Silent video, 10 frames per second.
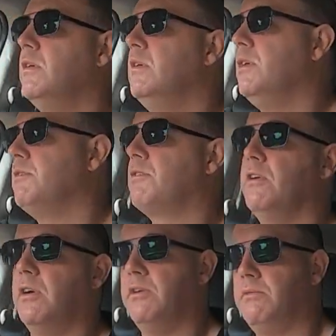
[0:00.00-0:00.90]
It's
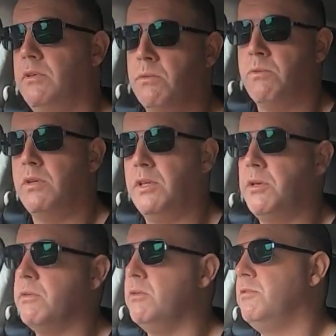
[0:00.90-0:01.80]
got a really
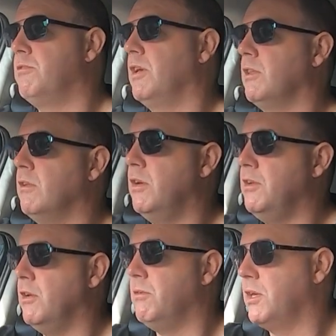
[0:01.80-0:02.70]
good satellite
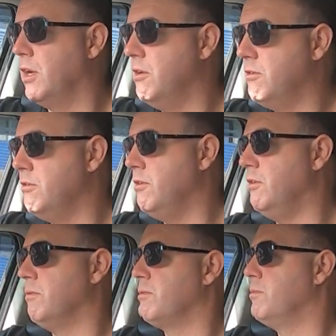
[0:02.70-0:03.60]
navigation
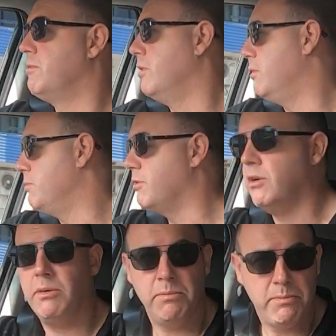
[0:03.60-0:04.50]
unit from
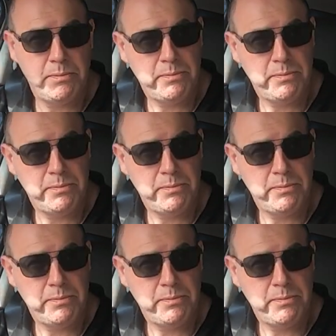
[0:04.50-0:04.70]
TomTom.